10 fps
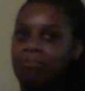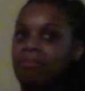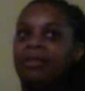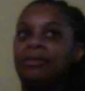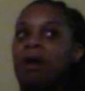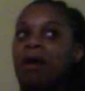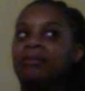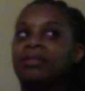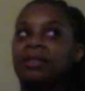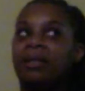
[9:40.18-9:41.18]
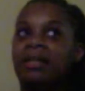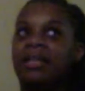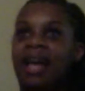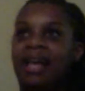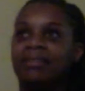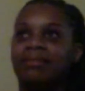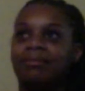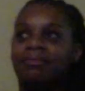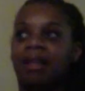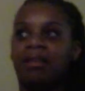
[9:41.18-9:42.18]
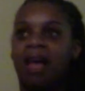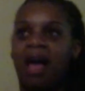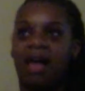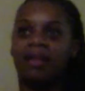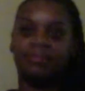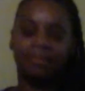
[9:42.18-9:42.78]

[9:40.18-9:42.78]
We talked again a lot.